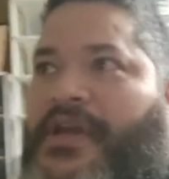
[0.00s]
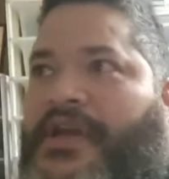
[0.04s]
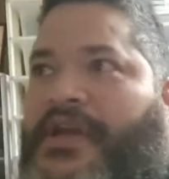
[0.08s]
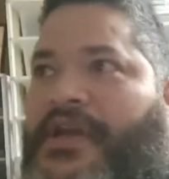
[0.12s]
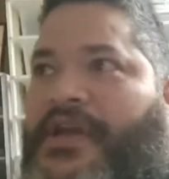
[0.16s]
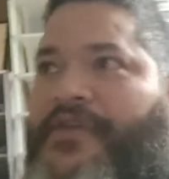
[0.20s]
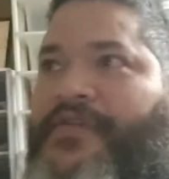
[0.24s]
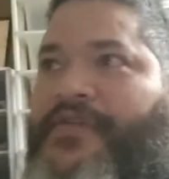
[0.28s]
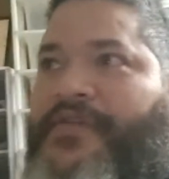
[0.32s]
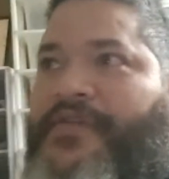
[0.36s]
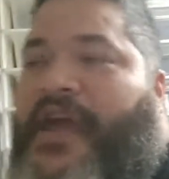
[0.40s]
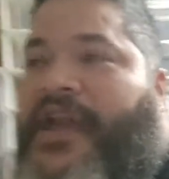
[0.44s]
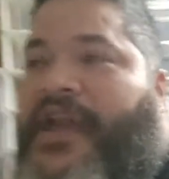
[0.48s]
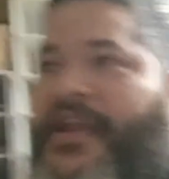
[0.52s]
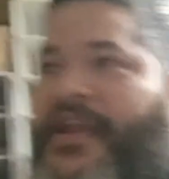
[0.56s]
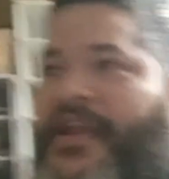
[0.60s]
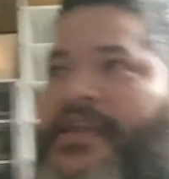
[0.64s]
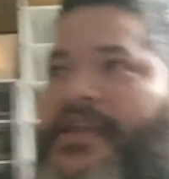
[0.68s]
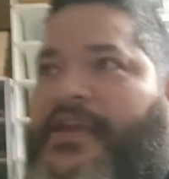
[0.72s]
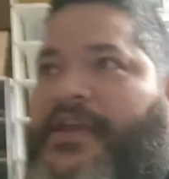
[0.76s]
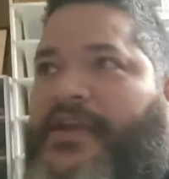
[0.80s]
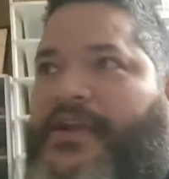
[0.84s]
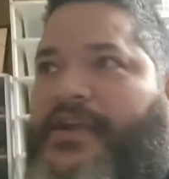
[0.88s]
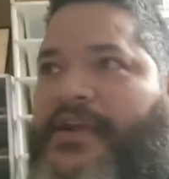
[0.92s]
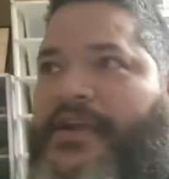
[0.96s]
if
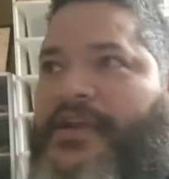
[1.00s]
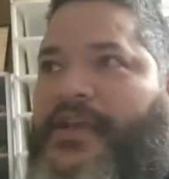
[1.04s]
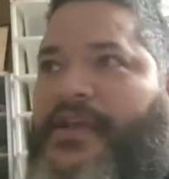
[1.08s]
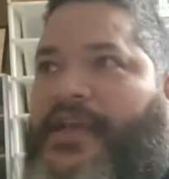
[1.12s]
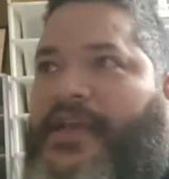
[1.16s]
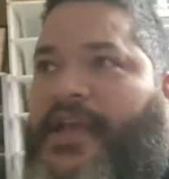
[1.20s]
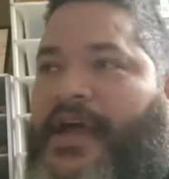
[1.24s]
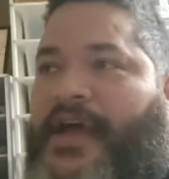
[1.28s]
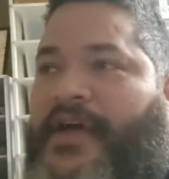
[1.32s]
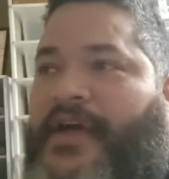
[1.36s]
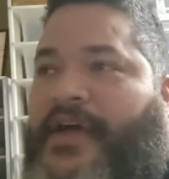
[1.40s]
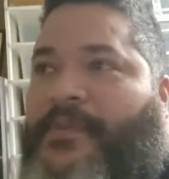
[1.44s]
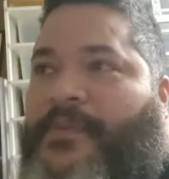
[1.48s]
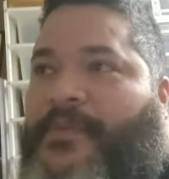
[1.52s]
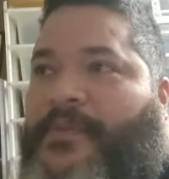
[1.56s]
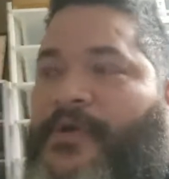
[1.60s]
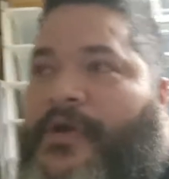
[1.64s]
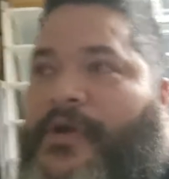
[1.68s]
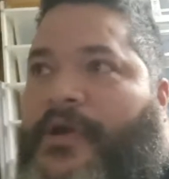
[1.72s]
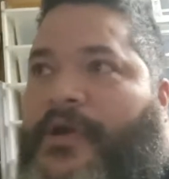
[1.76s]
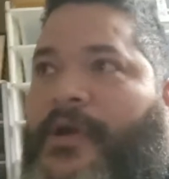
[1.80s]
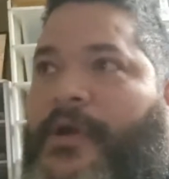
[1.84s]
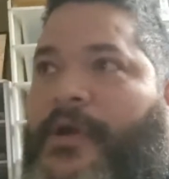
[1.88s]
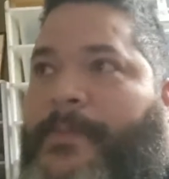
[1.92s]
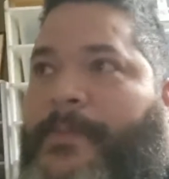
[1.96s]
anything, a lot
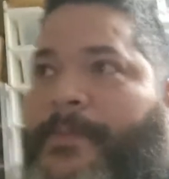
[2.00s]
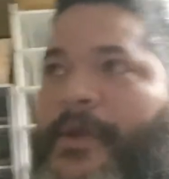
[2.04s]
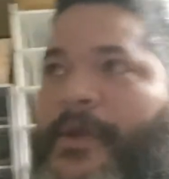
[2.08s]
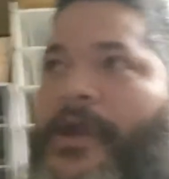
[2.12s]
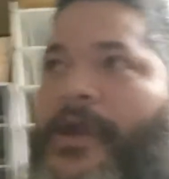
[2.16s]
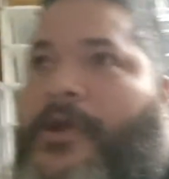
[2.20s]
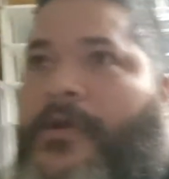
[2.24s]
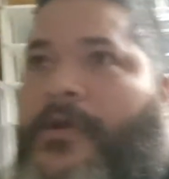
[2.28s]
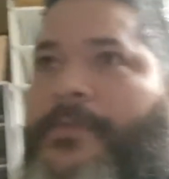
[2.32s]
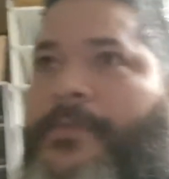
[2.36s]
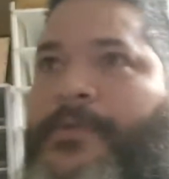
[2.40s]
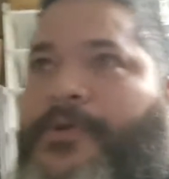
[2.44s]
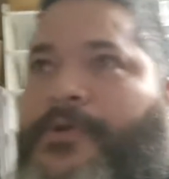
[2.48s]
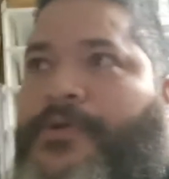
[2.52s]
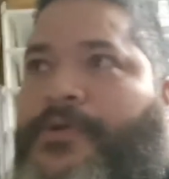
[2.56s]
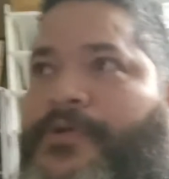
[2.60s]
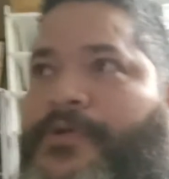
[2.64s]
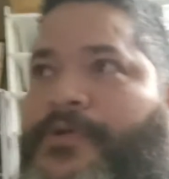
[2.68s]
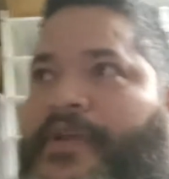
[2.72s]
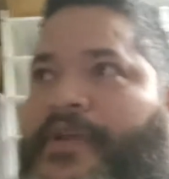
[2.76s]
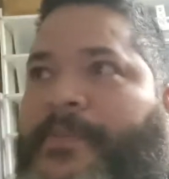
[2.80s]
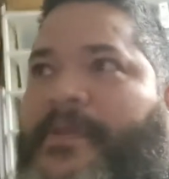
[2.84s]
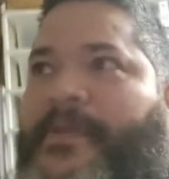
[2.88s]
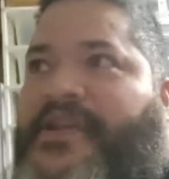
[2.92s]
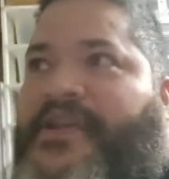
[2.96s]
more bearable
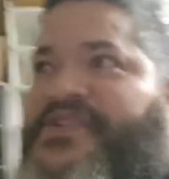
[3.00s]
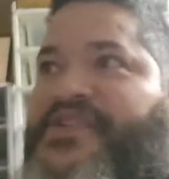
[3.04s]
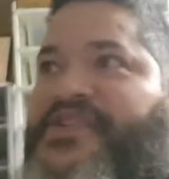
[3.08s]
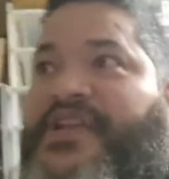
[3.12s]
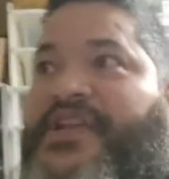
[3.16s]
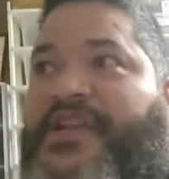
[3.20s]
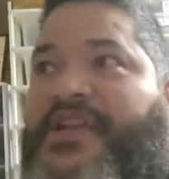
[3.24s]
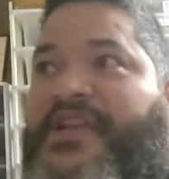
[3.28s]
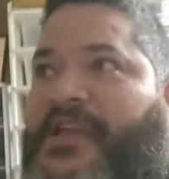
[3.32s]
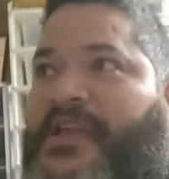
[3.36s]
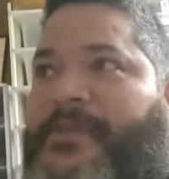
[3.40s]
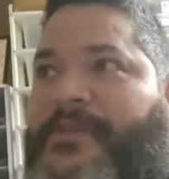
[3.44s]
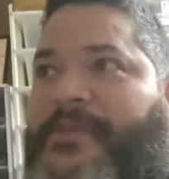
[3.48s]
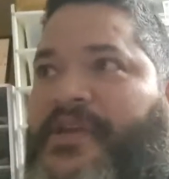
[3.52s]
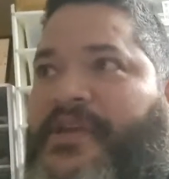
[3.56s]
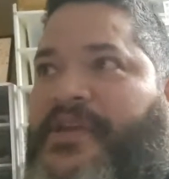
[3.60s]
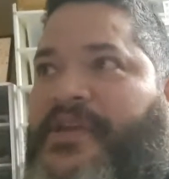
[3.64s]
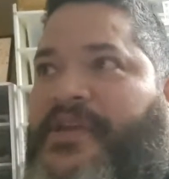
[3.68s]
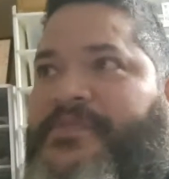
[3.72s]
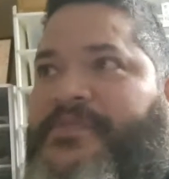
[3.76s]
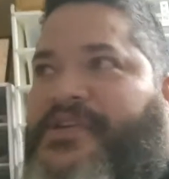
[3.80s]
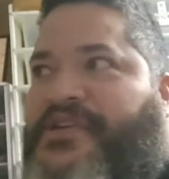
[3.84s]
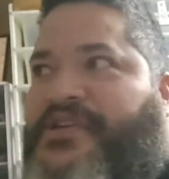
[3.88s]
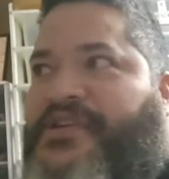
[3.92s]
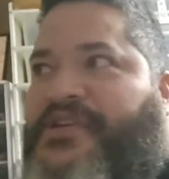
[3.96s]
than basically me
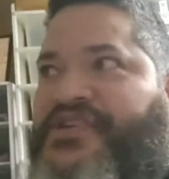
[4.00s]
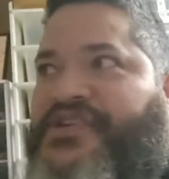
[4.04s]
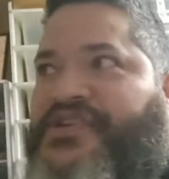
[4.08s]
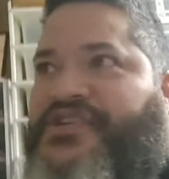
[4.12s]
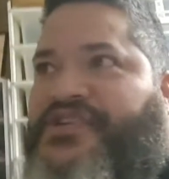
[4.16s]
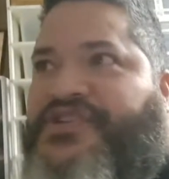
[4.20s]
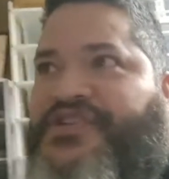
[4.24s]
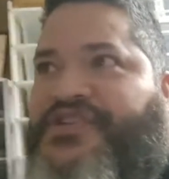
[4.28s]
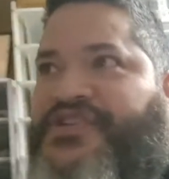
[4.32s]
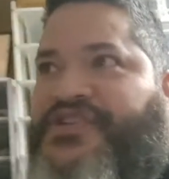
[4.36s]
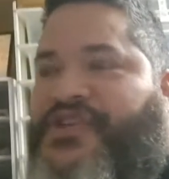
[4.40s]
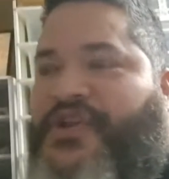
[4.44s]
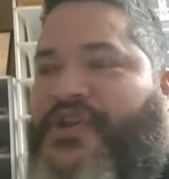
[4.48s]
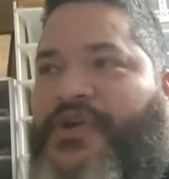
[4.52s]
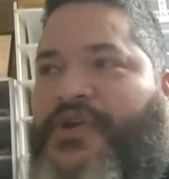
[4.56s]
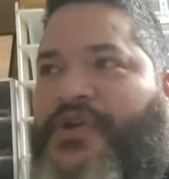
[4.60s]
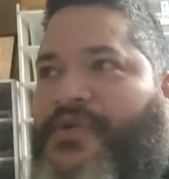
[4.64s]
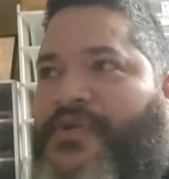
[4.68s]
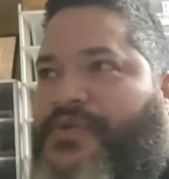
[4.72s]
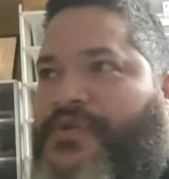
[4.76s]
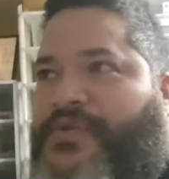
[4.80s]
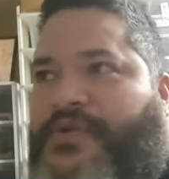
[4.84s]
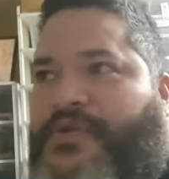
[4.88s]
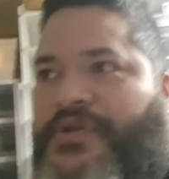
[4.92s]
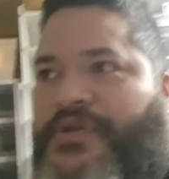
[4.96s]
being just,
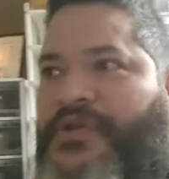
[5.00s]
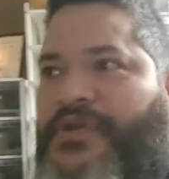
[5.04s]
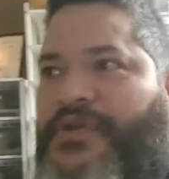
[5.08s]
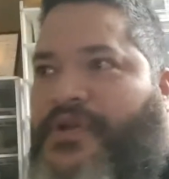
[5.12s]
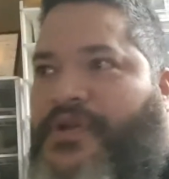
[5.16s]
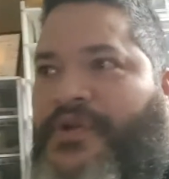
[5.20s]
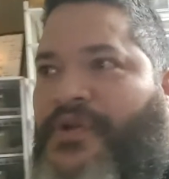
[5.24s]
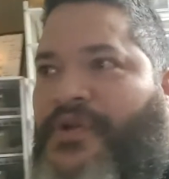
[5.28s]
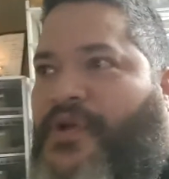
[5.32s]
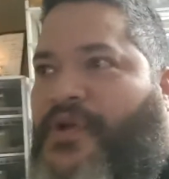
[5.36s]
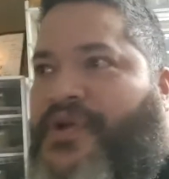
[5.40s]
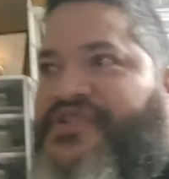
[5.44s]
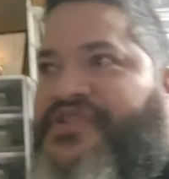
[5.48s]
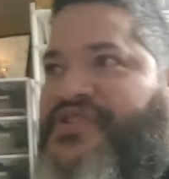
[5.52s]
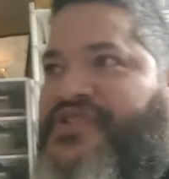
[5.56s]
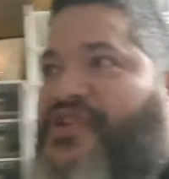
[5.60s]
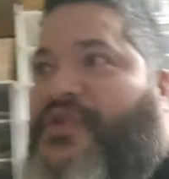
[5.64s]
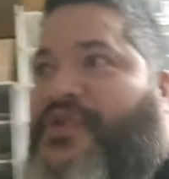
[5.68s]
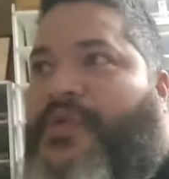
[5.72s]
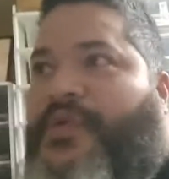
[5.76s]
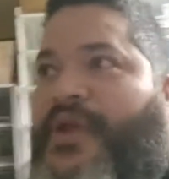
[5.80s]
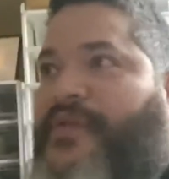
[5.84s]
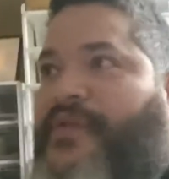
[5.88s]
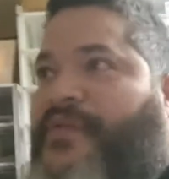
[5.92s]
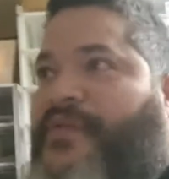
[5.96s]
lost in
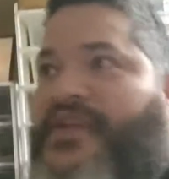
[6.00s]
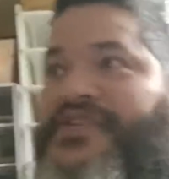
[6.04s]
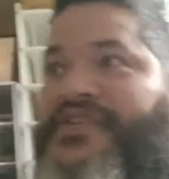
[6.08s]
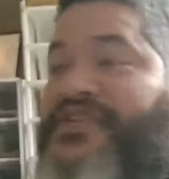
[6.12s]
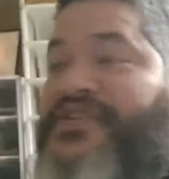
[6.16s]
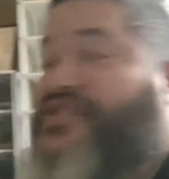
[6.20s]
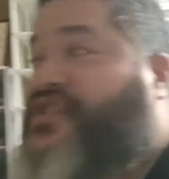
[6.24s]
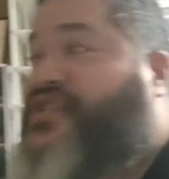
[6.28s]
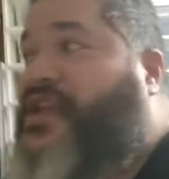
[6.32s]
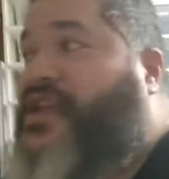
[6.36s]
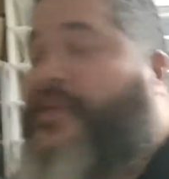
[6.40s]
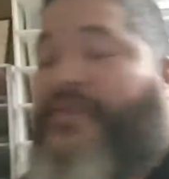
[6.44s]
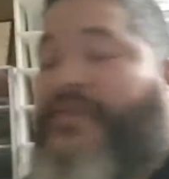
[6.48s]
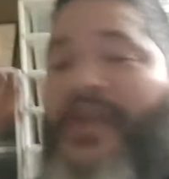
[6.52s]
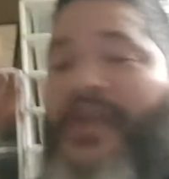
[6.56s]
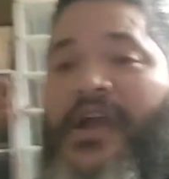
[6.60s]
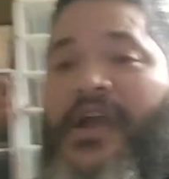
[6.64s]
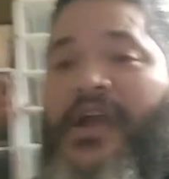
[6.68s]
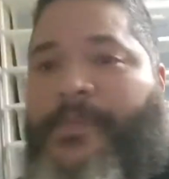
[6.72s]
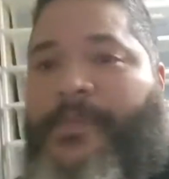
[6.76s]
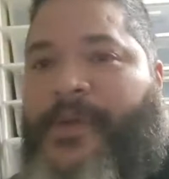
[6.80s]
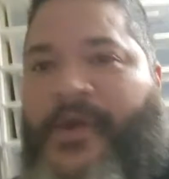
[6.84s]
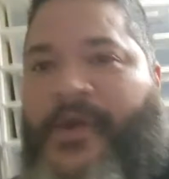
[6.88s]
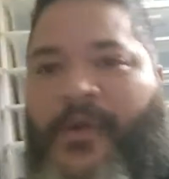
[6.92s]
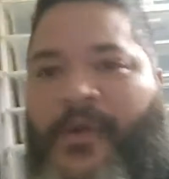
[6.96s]
grief and just giving
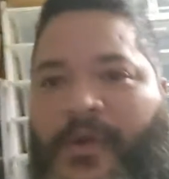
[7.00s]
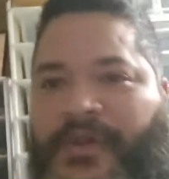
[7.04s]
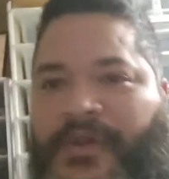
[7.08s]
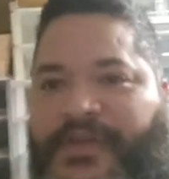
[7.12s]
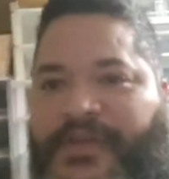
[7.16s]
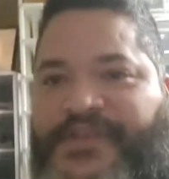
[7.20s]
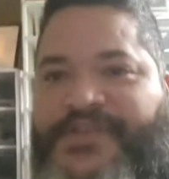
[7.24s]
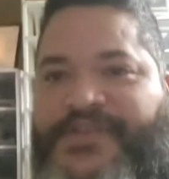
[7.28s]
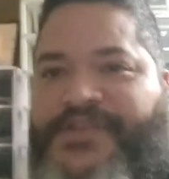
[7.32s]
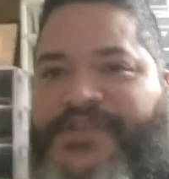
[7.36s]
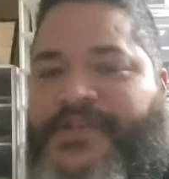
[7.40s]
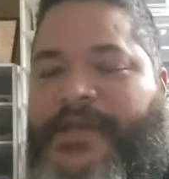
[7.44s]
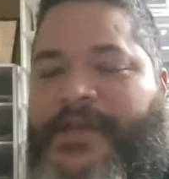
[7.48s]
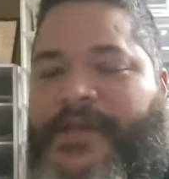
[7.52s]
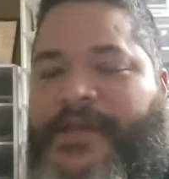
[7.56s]
up on all this.